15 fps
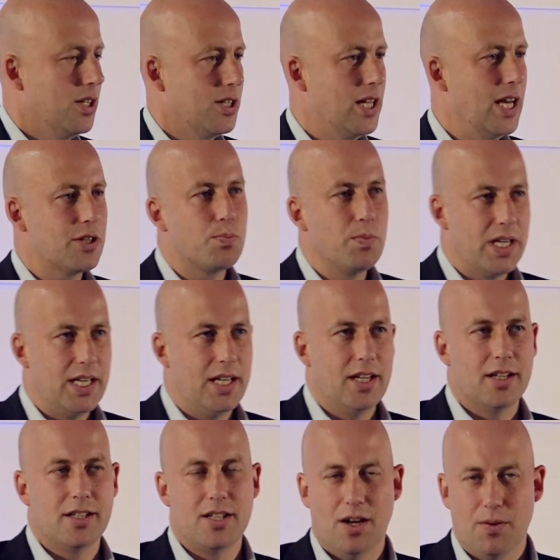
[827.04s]
So that's me
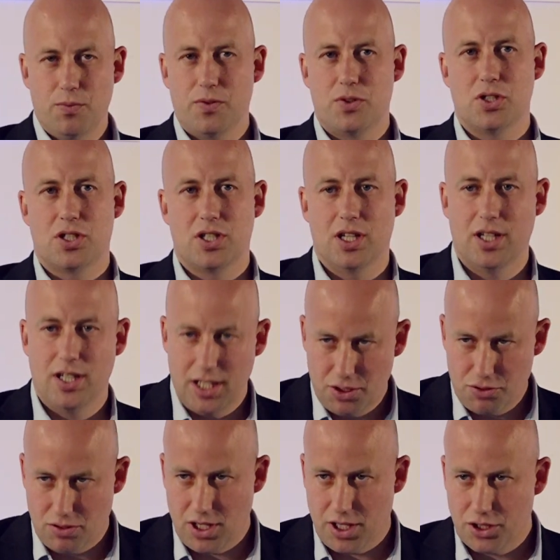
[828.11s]
done with just an
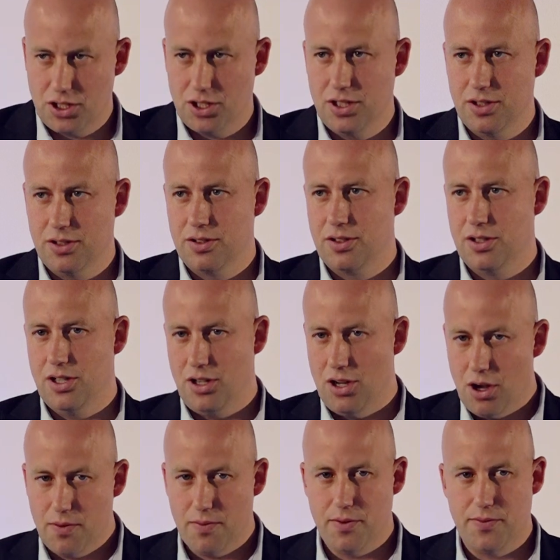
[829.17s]
introduction, an
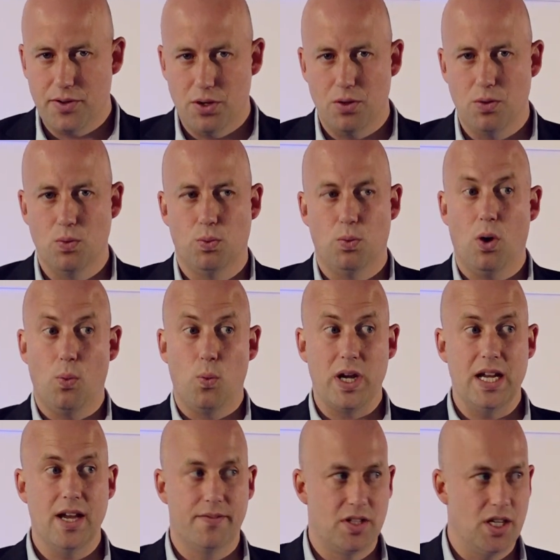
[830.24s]
overview, what
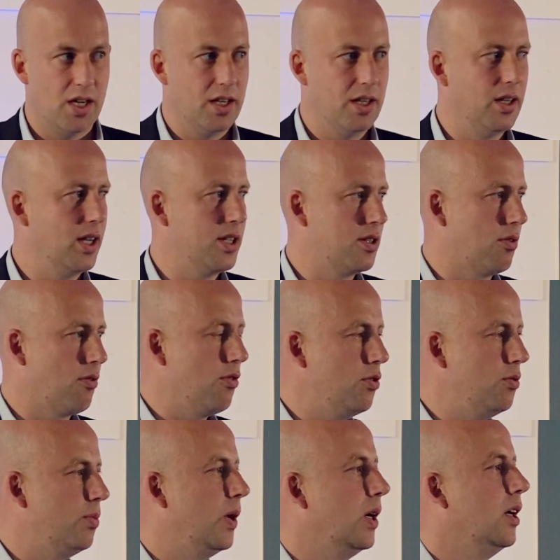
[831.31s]
we have done as a
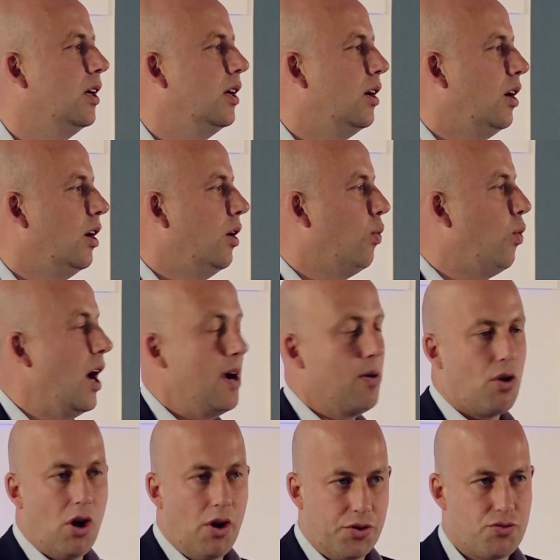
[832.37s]
group, what our
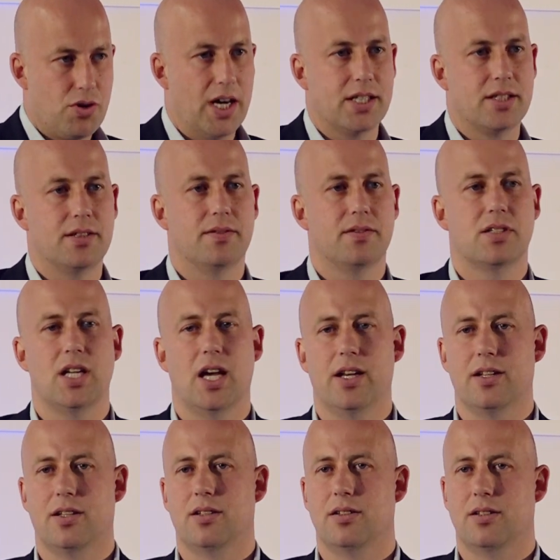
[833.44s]
contractors have
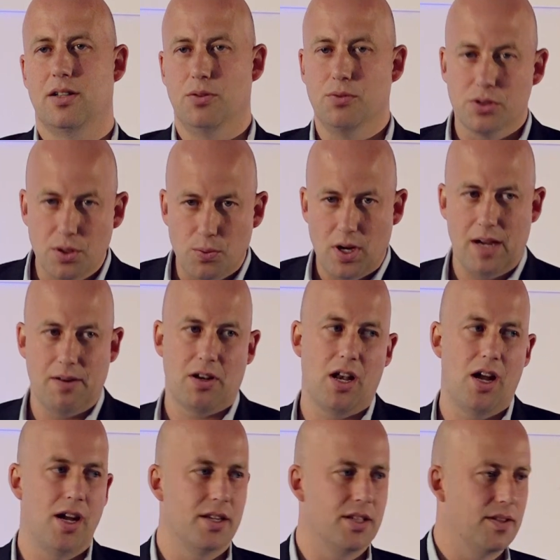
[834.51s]
said, and also what our
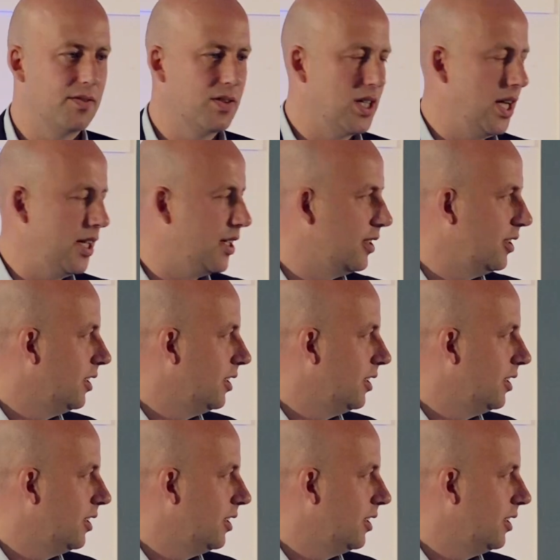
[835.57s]
clients have said.